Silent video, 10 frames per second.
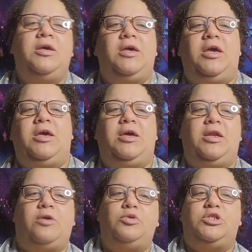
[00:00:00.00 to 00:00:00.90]
And
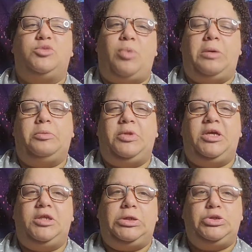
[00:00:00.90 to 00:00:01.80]
I was just probably a
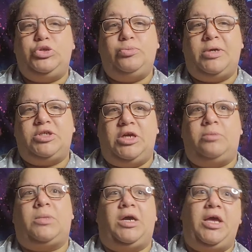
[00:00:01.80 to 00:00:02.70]
little too much
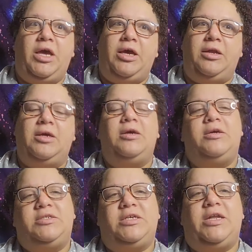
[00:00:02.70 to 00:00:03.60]
in my head
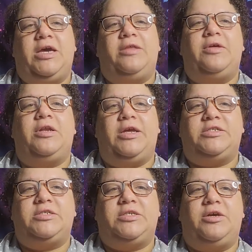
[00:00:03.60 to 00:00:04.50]
today than
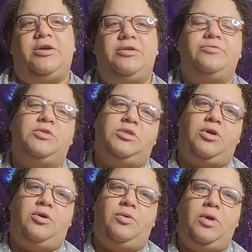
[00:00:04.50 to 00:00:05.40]
necessary.
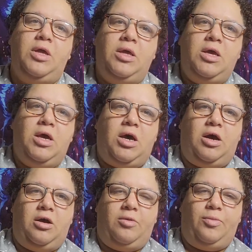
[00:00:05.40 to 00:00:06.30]
So
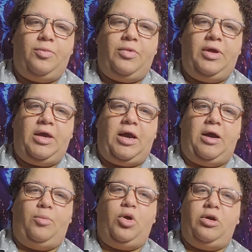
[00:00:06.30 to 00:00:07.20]
I'm
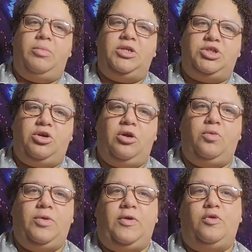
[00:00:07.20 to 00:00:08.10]
going to be sharing
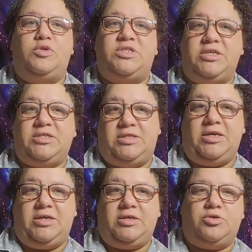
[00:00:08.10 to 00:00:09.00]
with you 6
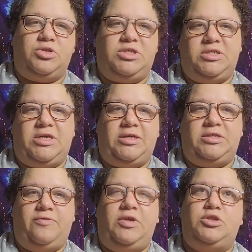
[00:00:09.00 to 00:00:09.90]
things or 6
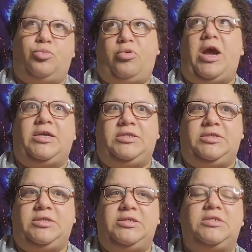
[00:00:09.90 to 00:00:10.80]
activities or
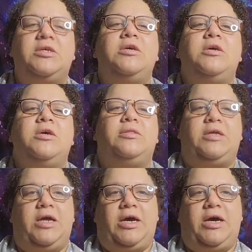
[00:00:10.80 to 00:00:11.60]
practices that I